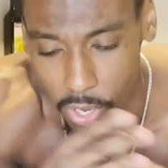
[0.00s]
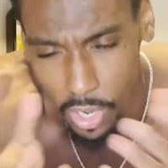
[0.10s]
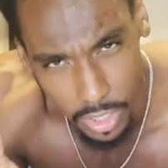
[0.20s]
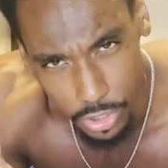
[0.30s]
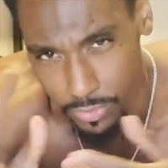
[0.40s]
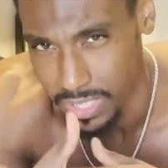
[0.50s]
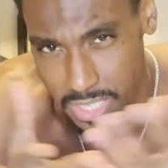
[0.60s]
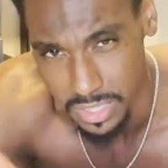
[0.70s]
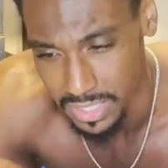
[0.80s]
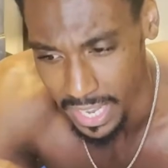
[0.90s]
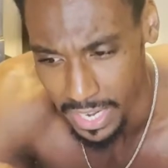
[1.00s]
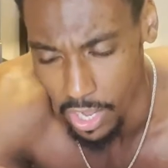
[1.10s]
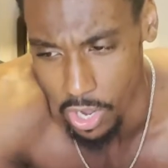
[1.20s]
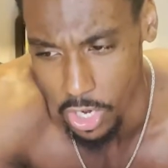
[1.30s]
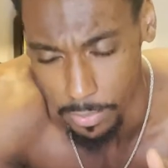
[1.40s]
All ingredients that
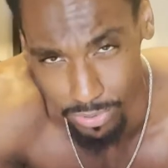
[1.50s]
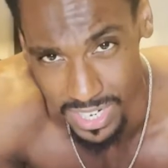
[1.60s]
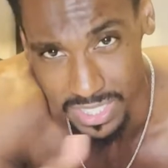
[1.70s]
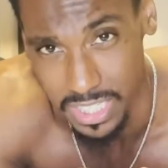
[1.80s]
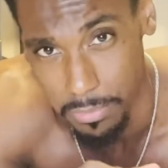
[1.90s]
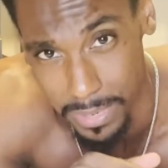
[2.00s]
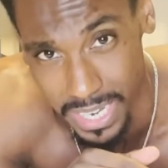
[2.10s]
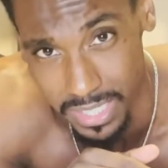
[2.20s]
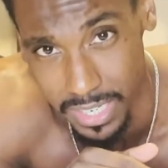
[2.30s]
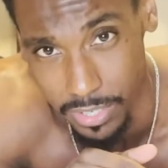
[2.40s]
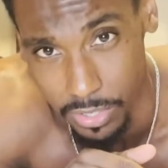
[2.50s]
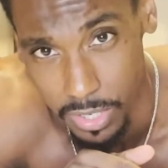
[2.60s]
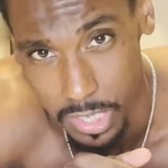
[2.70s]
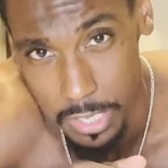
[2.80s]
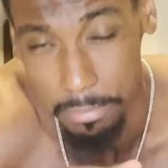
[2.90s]
are present in a Baconator.
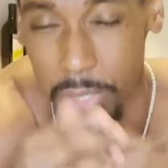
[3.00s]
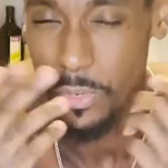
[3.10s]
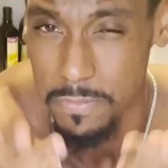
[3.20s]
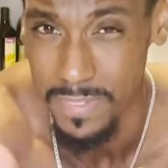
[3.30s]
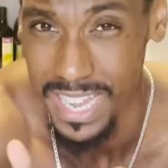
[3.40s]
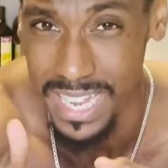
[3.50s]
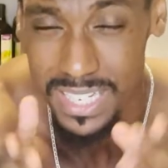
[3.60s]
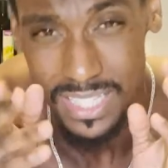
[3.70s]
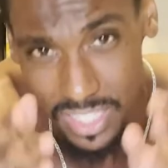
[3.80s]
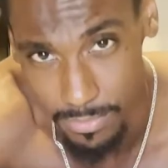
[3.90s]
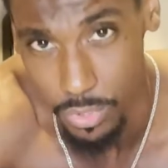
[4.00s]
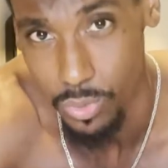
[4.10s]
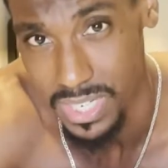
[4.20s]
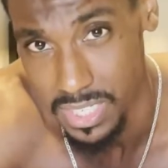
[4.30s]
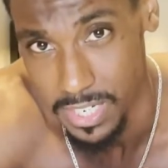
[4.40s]
But we made some
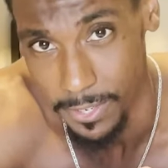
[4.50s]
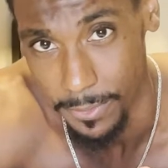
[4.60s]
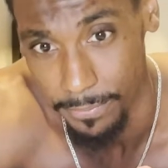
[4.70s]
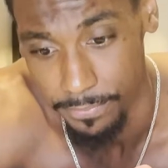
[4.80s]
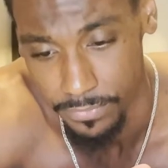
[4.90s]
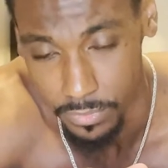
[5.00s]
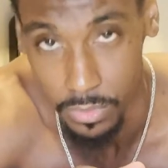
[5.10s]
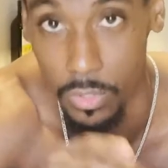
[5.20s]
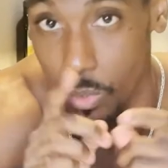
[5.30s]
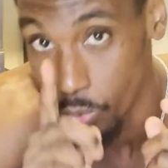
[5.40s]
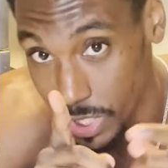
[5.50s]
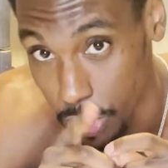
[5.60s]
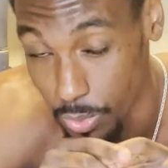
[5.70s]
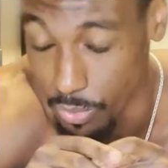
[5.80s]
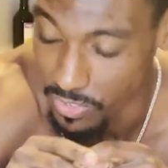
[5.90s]
tweaks here. One
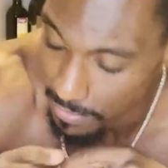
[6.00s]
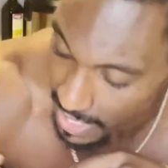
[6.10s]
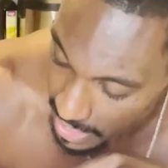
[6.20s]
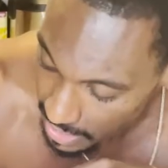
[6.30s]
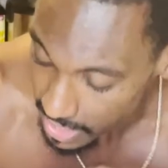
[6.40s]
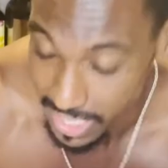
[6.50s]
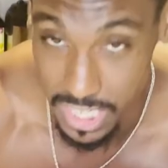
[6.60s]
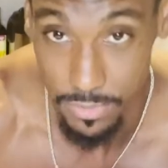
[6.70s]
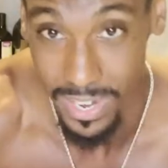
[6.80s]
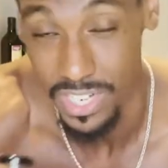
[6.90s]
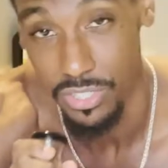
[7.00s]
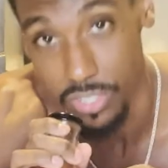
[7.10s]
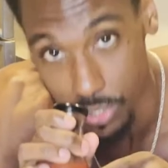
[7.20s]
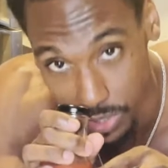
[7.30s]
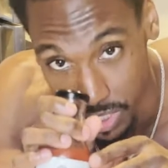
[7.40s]
tweak we've made is we're actually
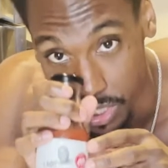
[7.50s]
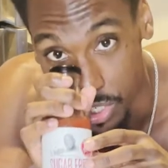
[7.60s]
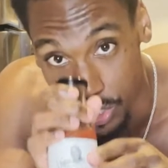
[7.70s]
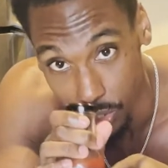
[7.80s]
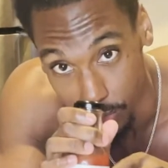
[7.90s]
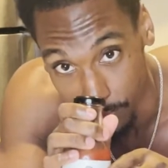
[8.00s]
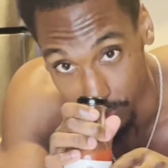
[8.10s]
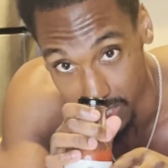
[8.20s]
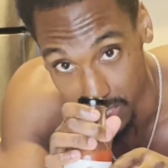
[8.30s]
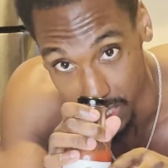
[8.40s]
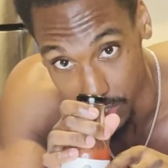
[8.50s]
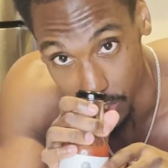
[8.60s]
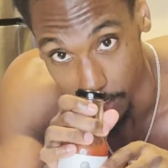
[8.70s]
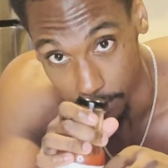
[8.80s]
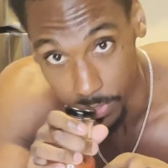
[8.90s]
using sugar-free
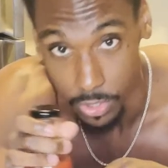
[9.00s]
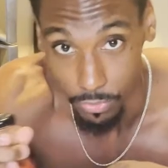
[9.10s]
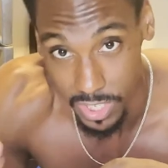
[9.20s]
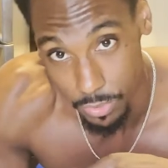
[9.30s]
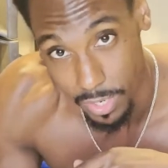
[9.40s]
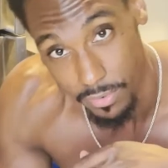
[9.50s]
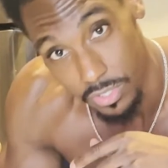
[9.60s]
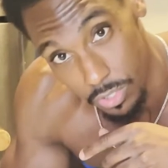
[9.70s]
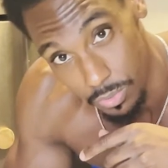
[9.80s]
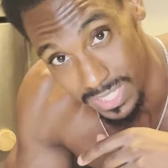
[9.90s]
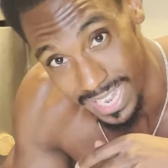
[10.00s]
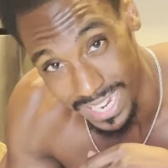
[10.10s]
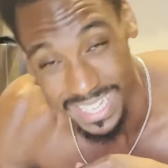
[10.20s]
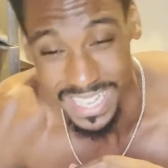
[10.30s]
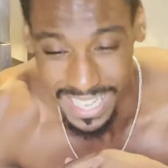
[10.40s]
ketchup. The reason why we're doing
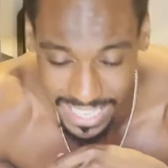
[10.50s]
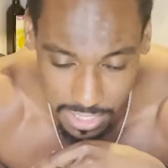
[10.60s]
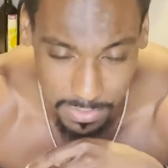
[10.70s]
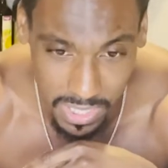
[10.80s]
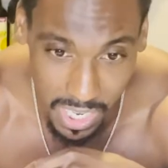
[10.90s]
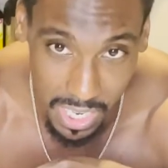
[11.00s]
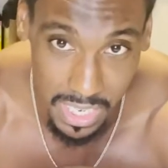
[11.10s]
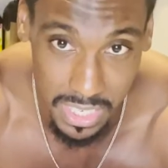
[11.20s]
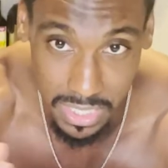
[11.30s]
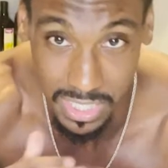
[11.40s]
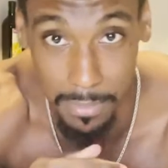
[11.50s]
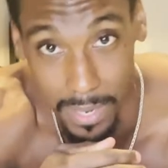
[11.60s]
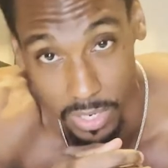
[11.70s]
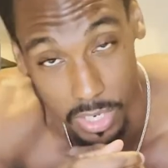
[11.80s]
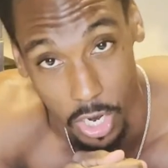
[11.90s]
that is because the
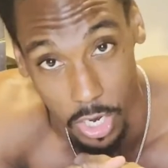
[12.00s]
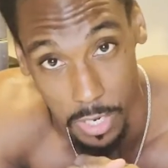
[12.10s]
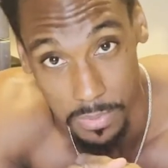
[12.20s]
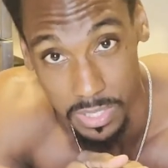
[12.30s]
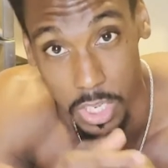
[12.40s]
amount of carbs